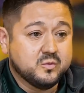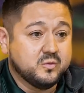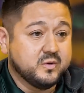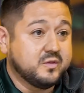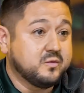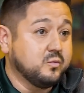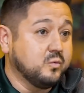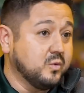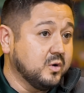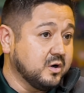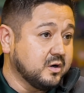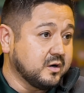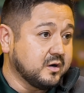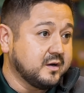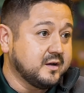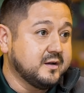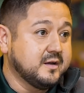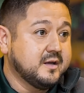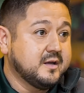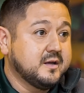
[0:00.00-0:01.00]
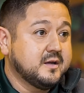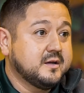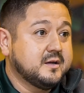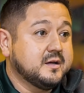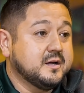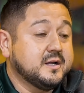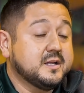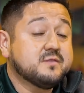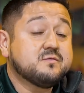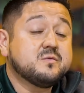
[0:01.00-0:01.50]
with work,
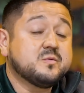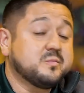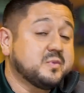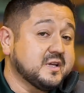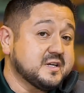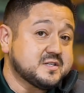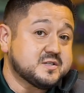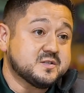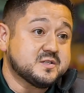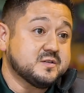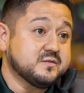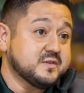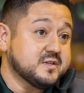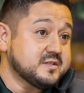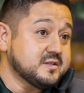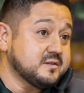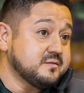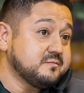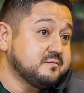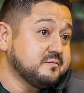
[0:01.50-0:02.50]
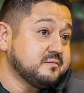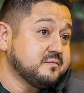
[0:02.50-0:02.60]
and even with places you visit.